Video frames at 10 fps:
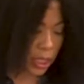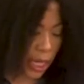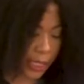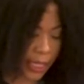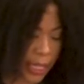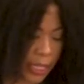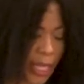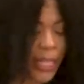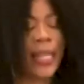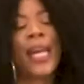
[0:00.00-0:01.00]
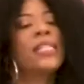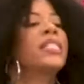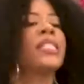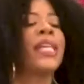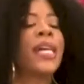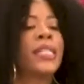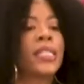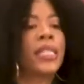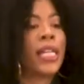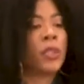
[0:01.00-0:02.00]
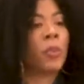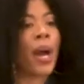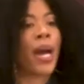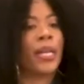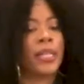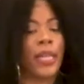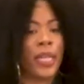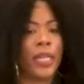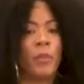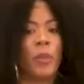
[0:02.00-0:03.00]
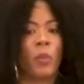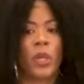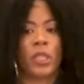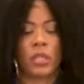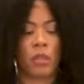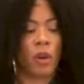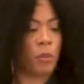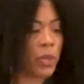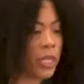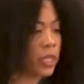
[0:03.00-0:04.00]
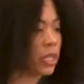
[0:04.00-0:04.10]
again, that's that's that's why the enemy wants us always